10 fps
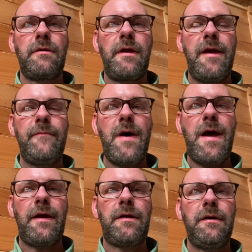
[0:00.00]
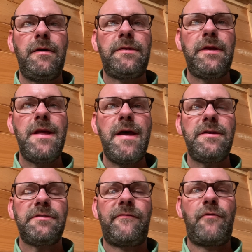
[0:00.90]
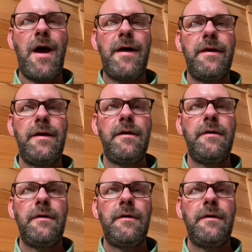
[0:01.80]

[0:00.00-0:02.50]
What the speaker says: came back. Today is Friday,